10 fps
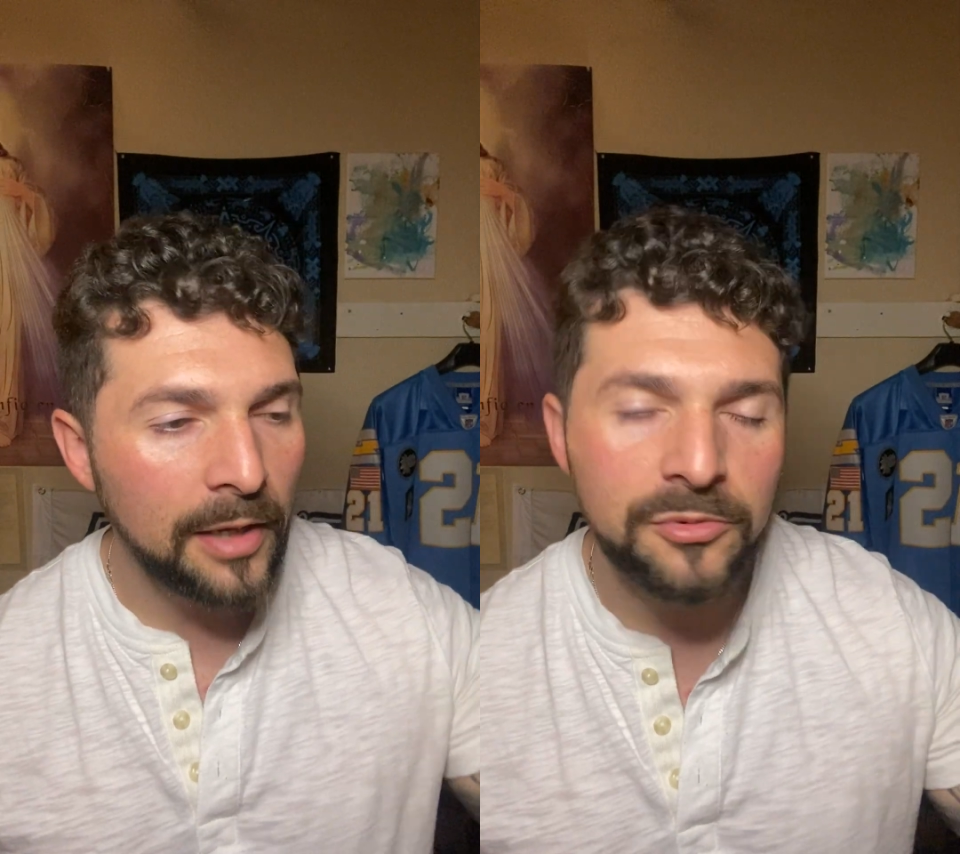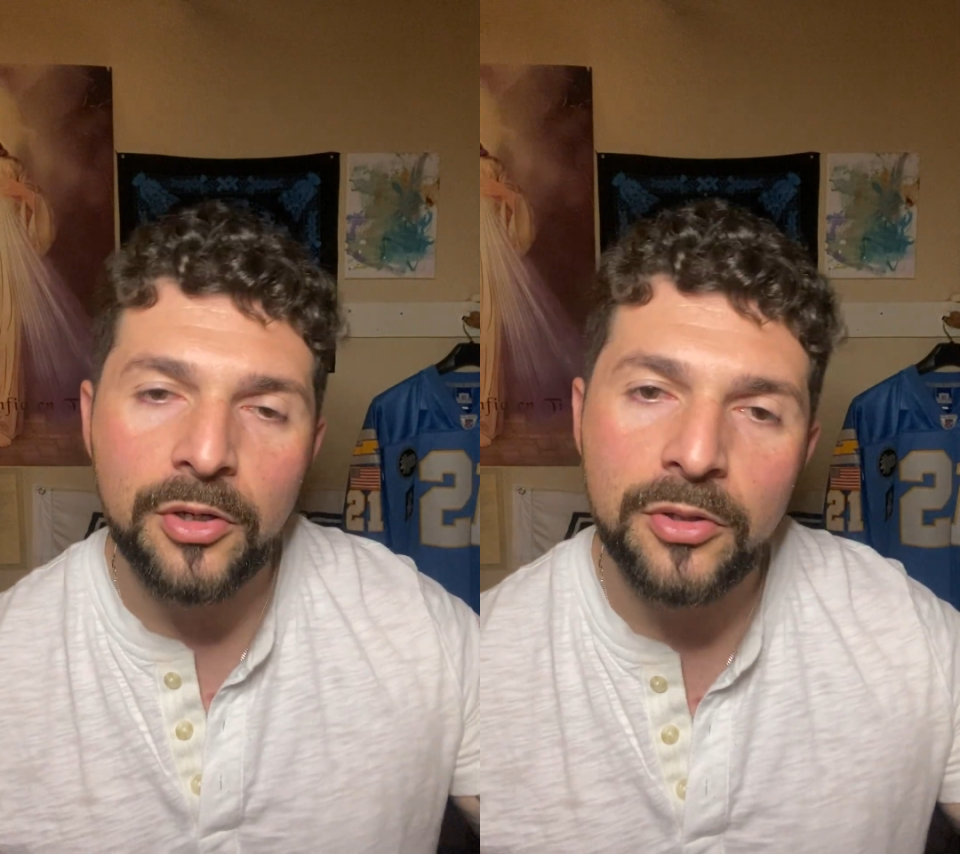
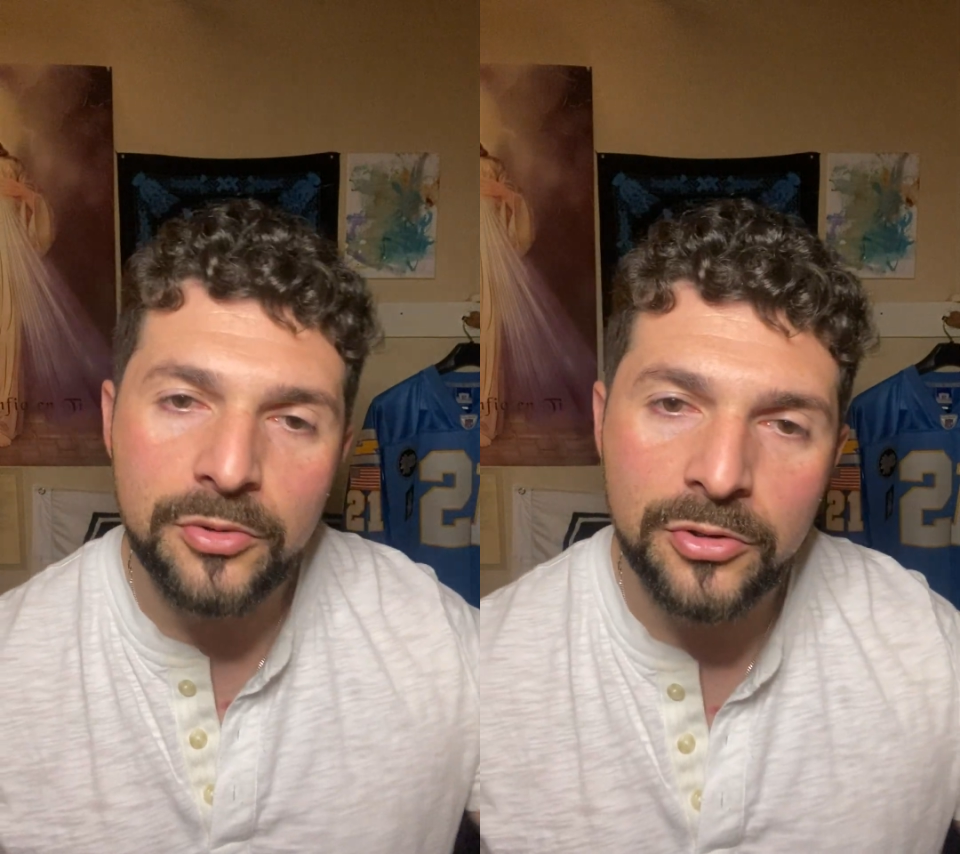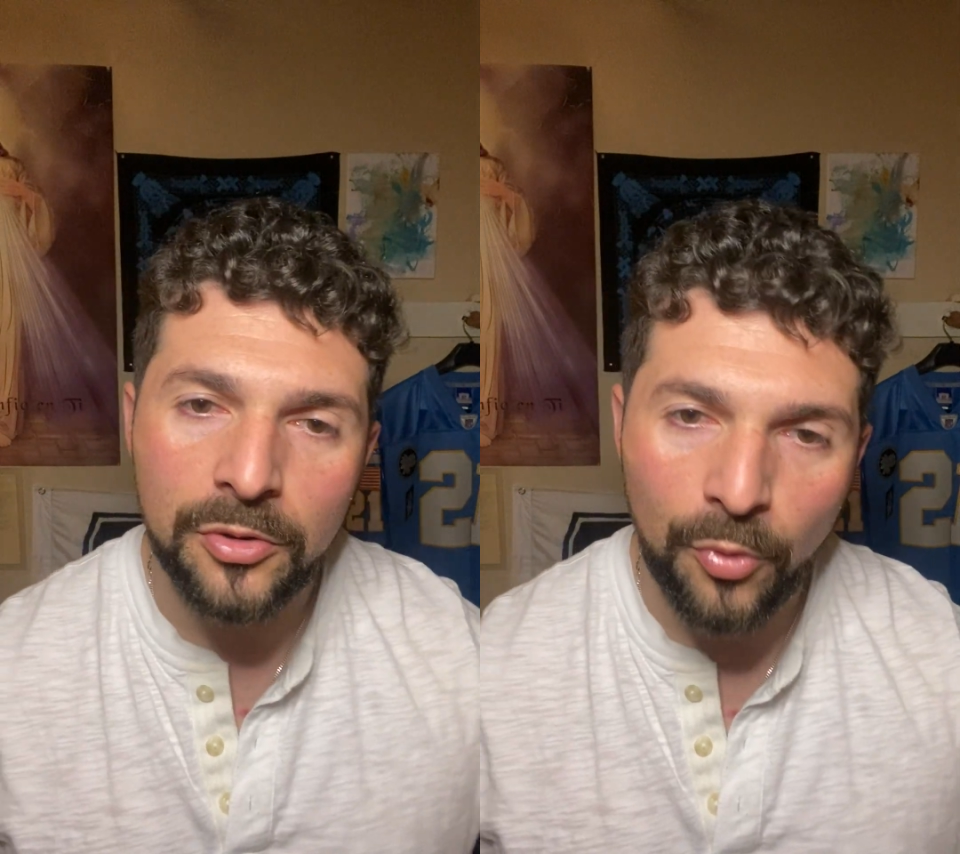I'm talking
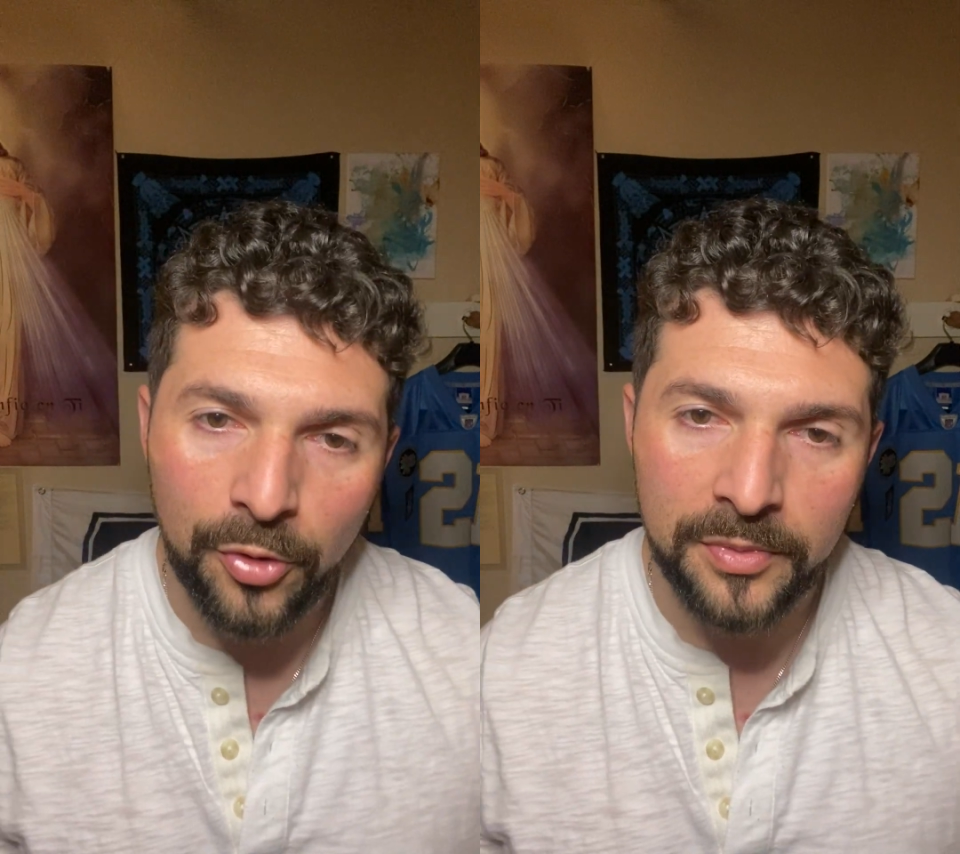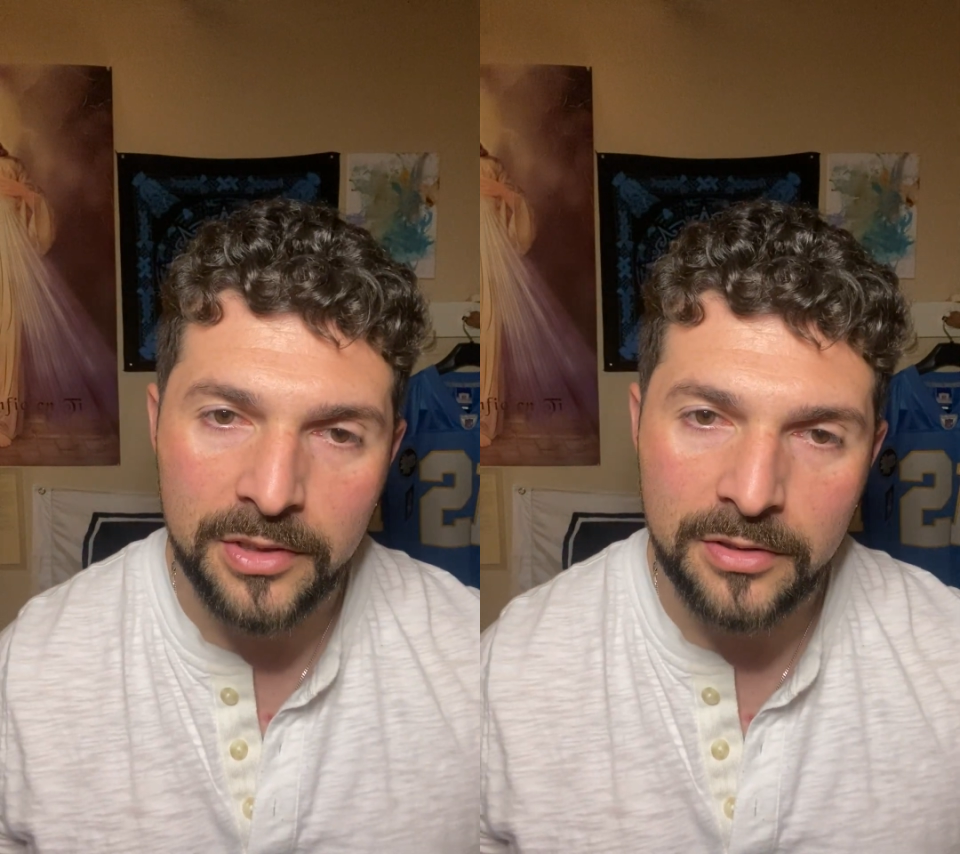to some
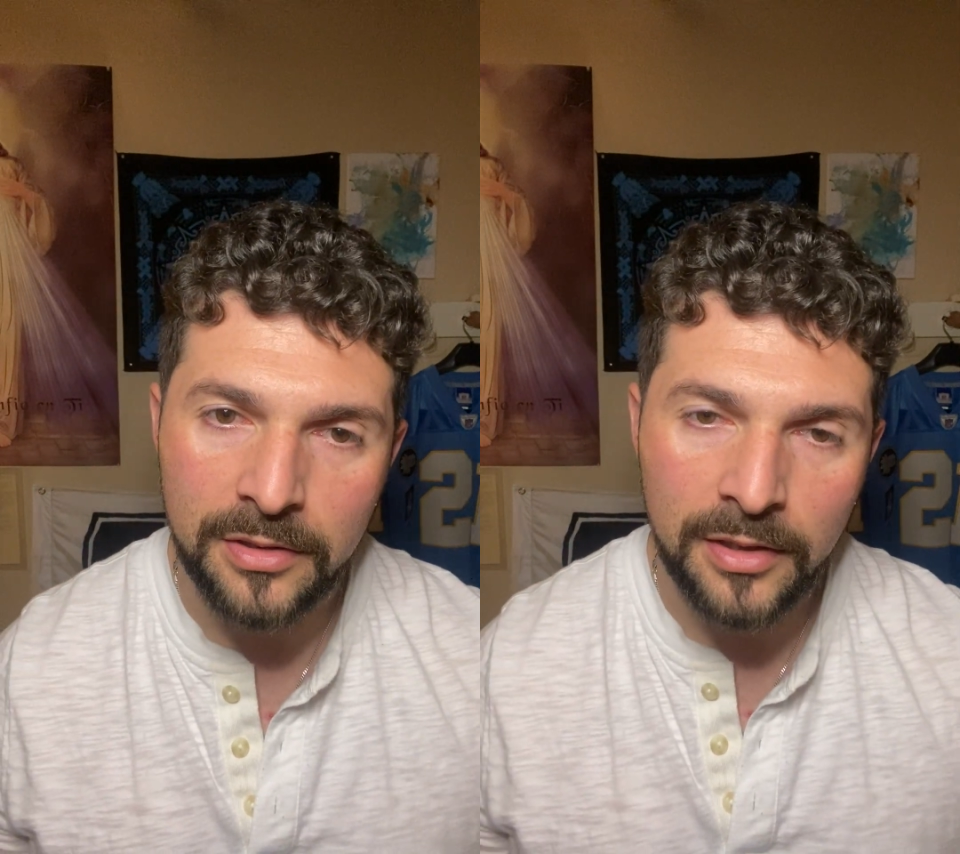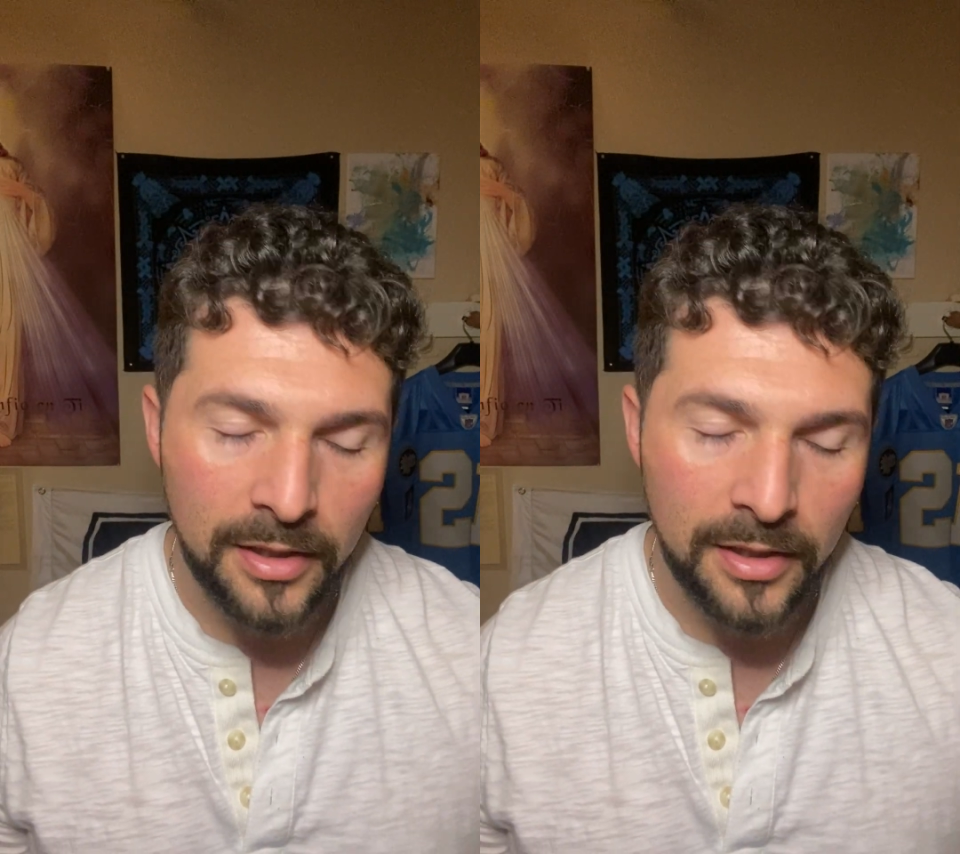Mormons,